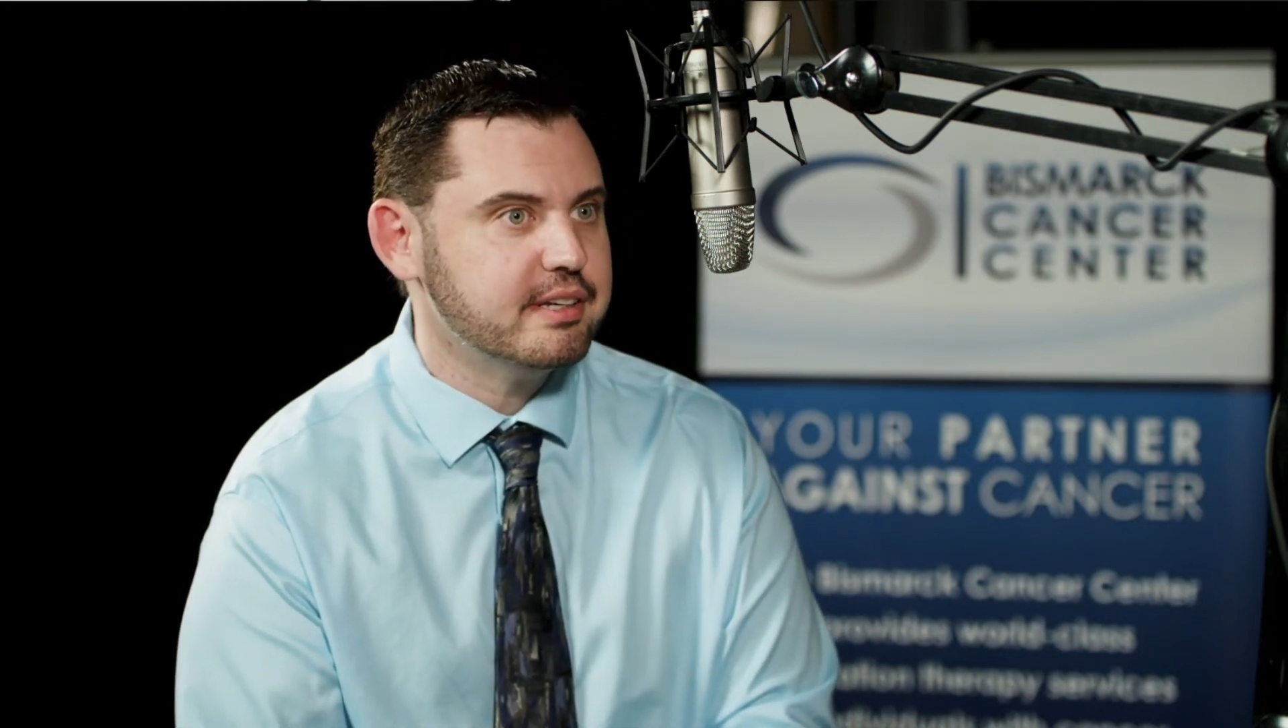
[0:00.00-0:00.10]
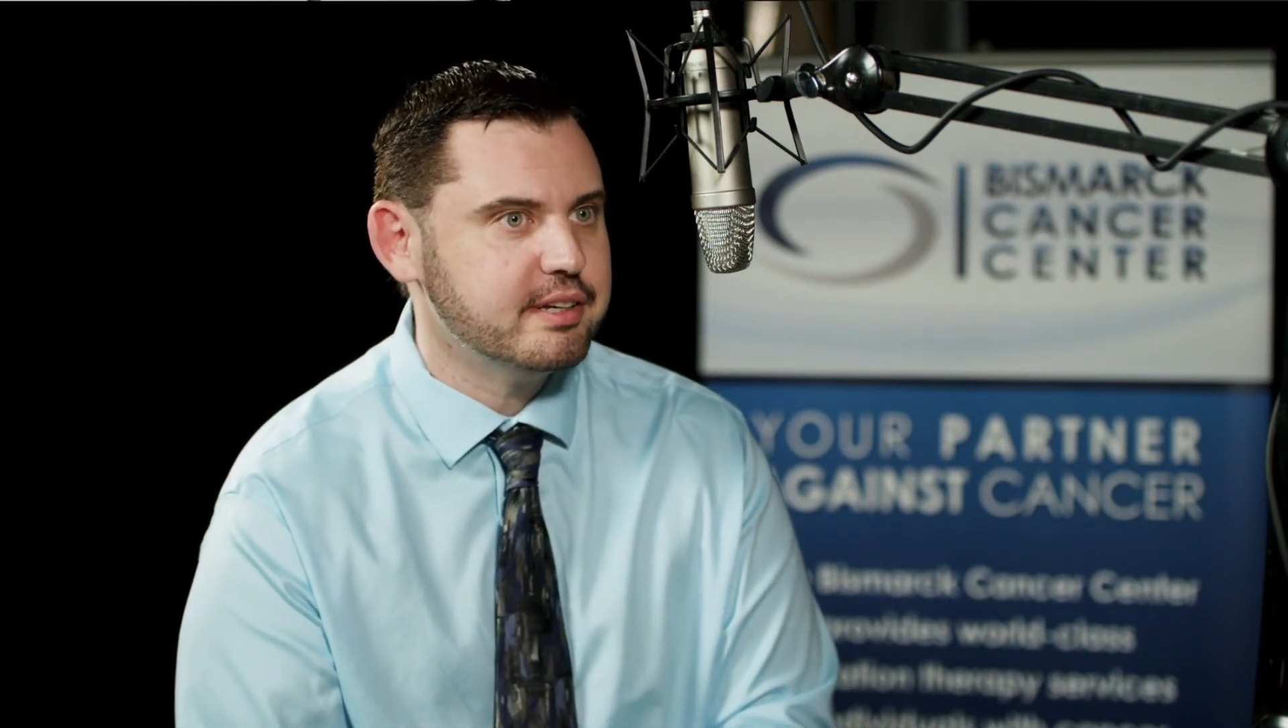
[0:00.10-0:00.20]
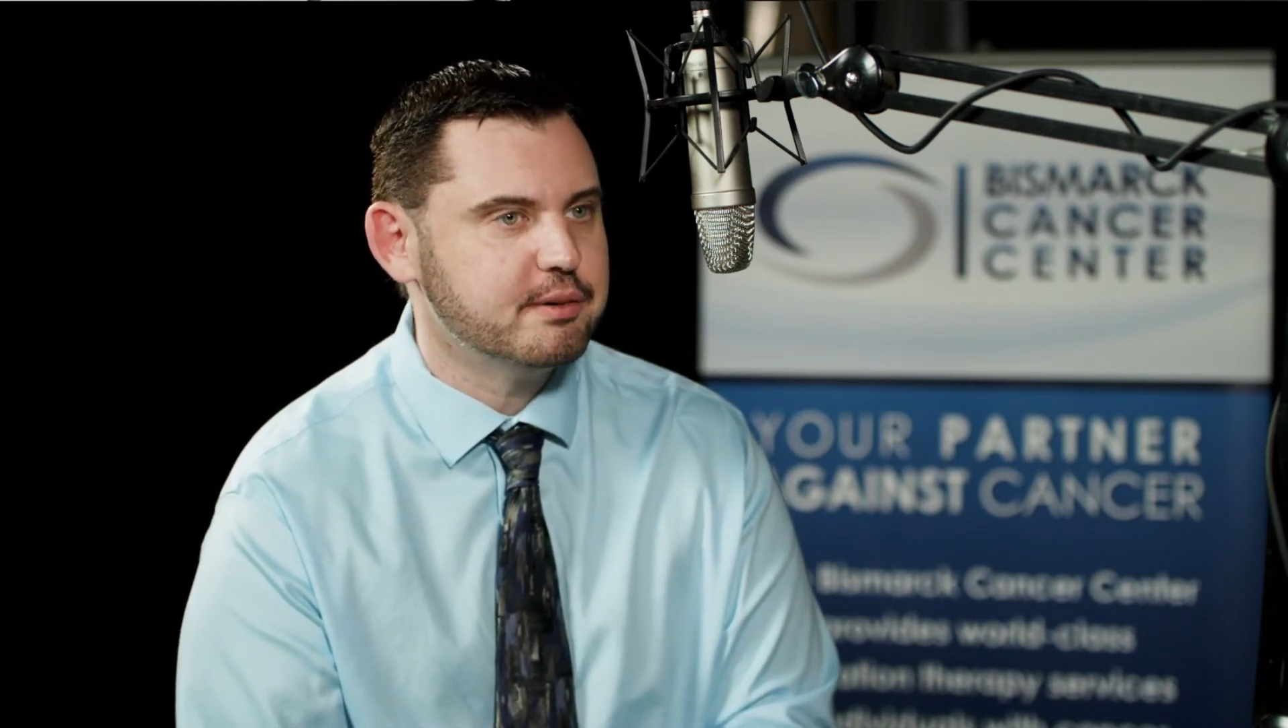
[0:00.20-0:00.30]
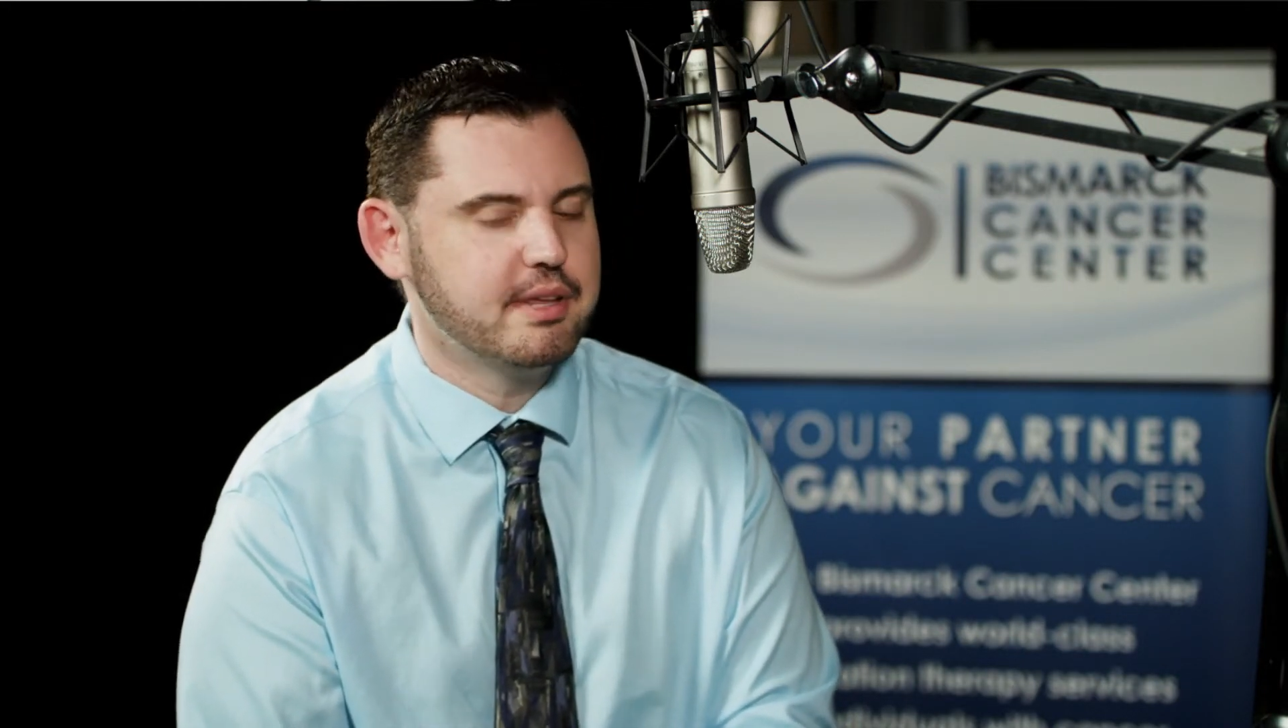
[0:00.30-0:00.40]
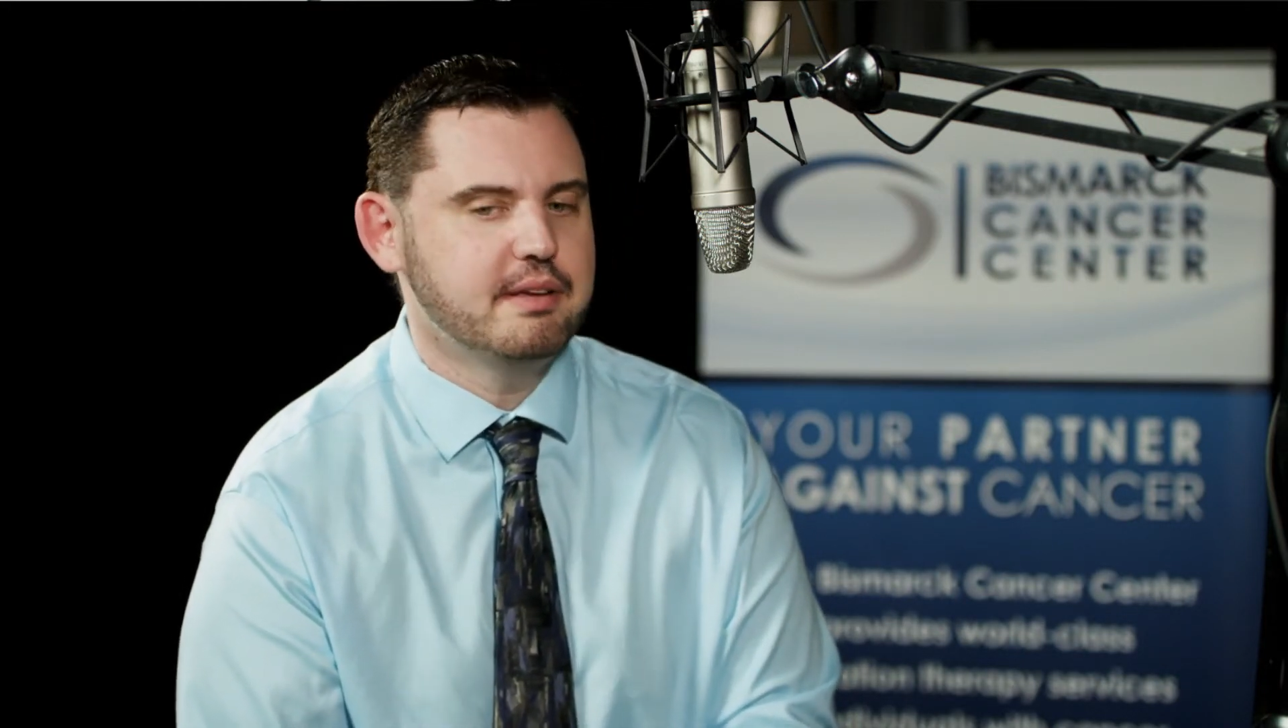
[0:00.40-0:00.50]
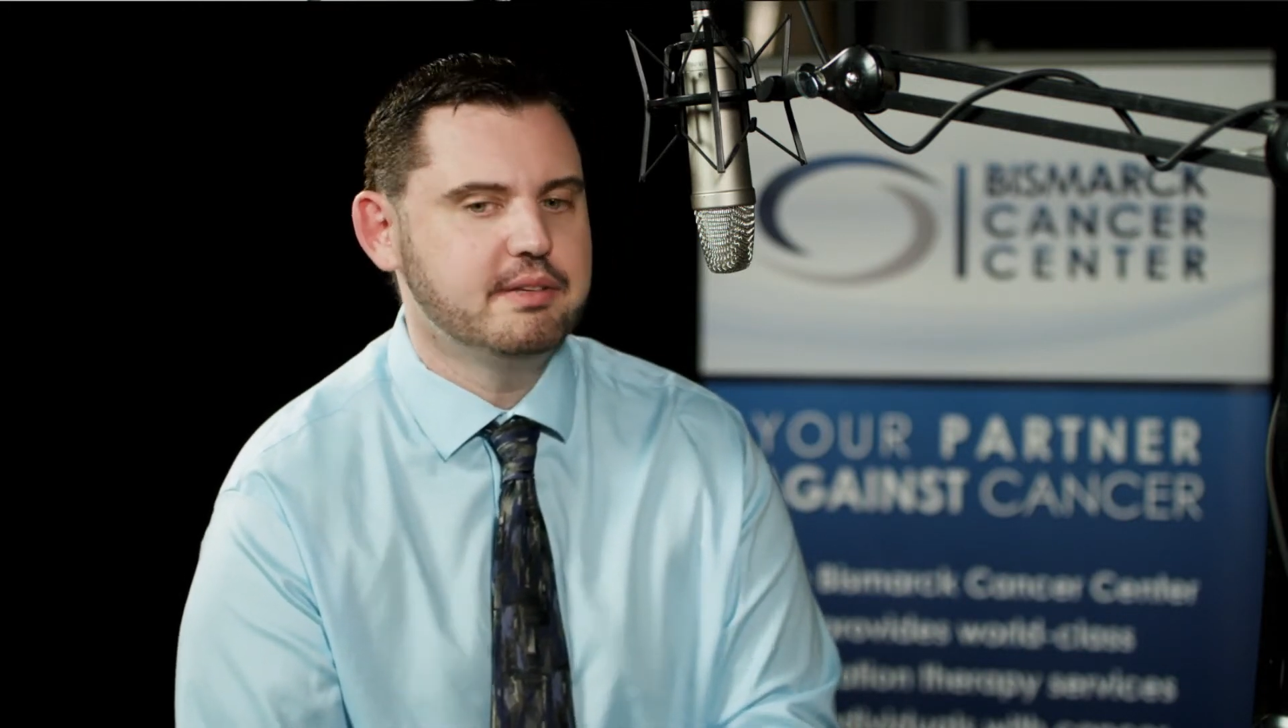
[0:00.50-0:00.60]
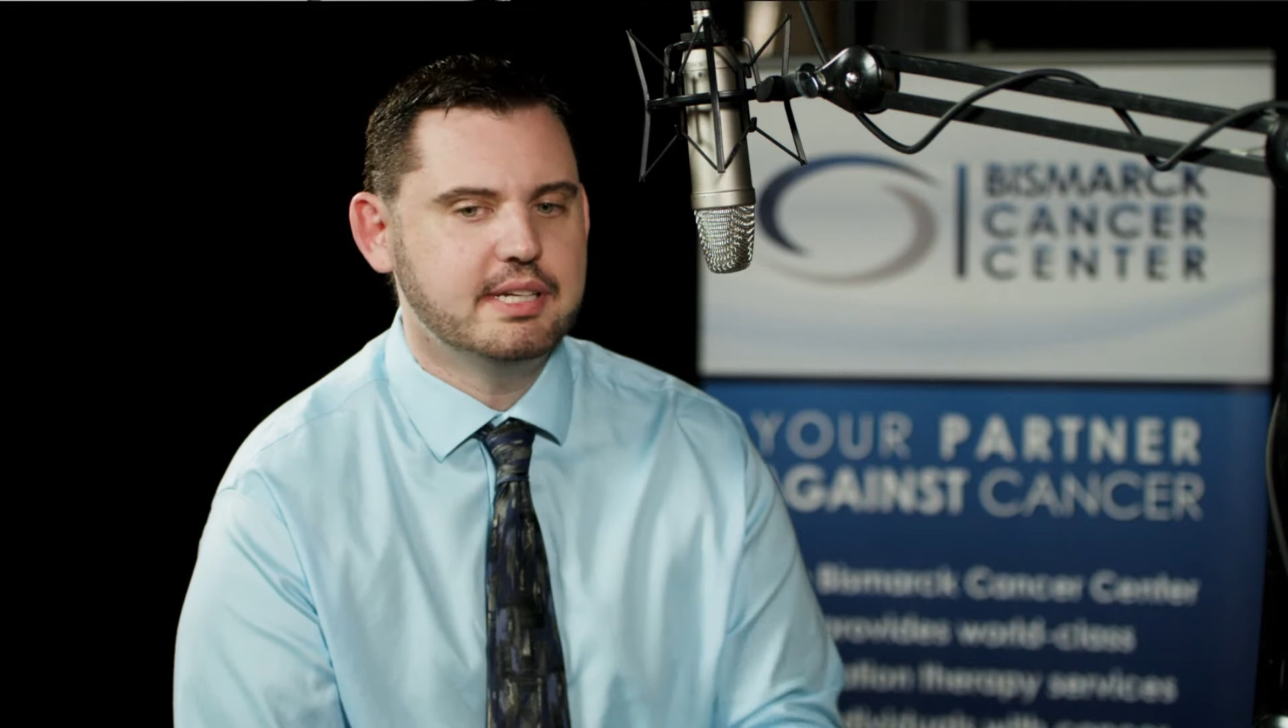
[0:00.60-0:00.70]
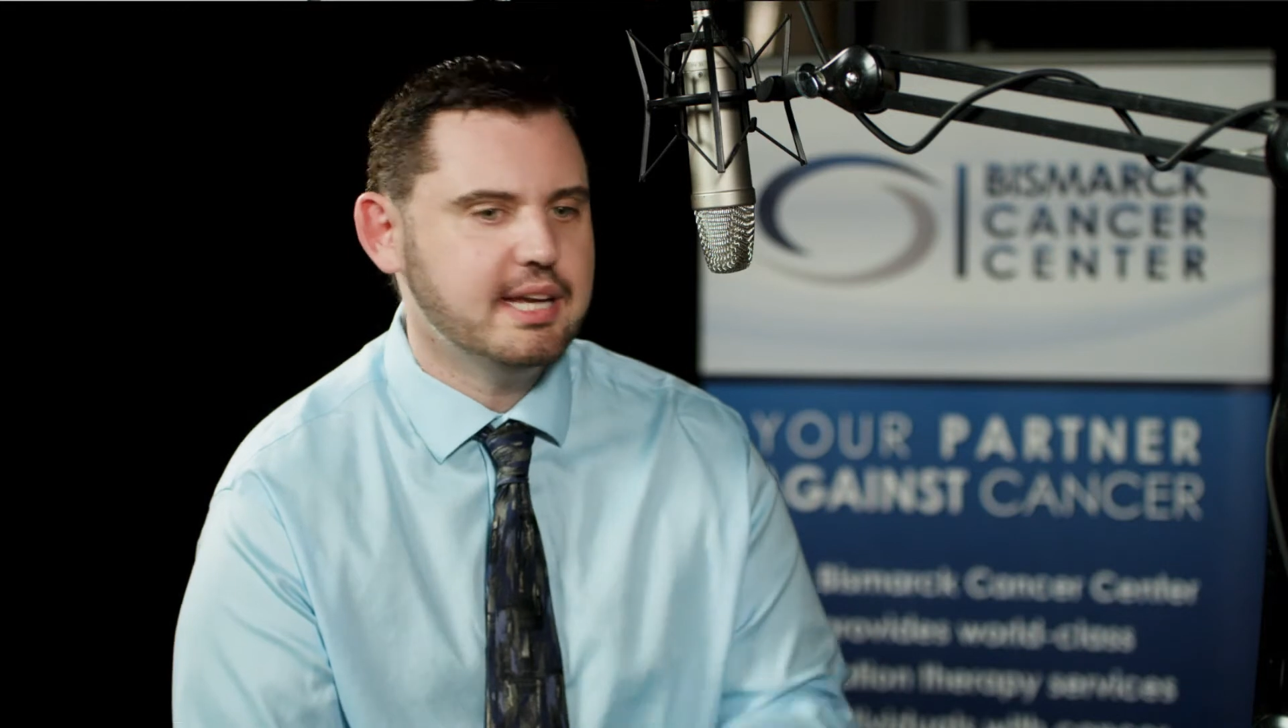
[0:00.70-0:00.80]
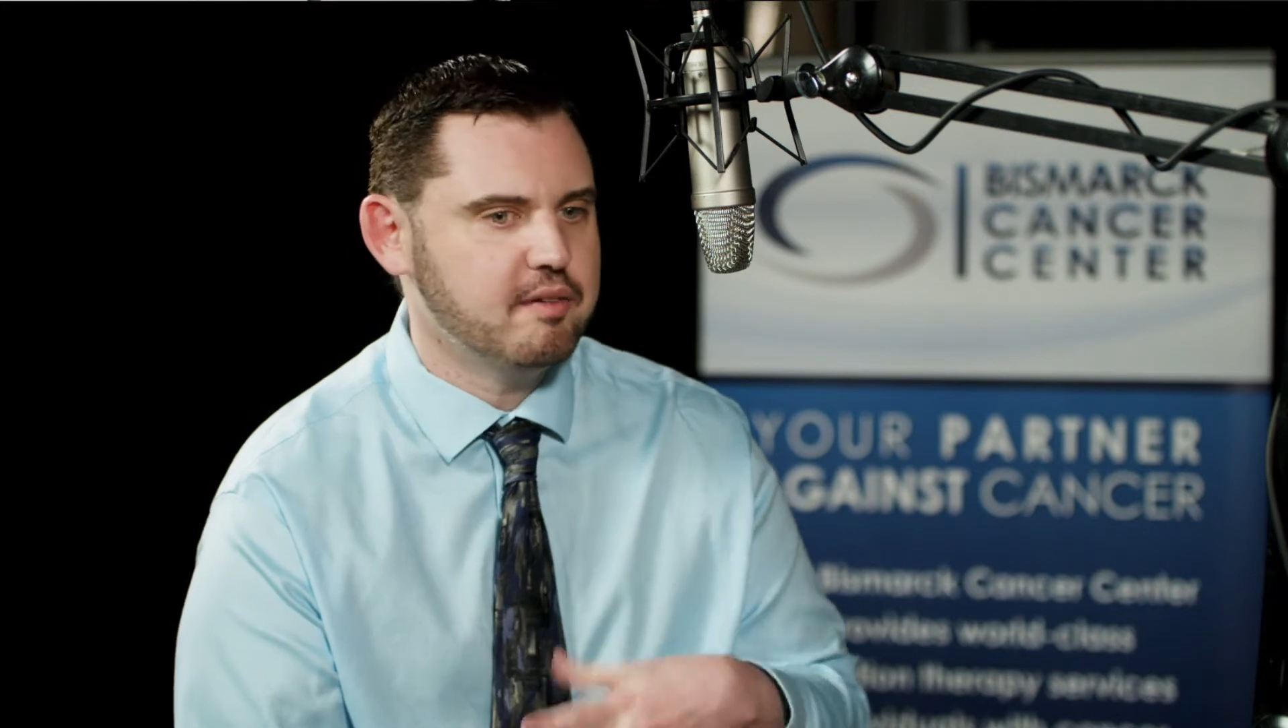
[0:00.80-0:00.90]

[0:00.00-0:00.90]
they didn't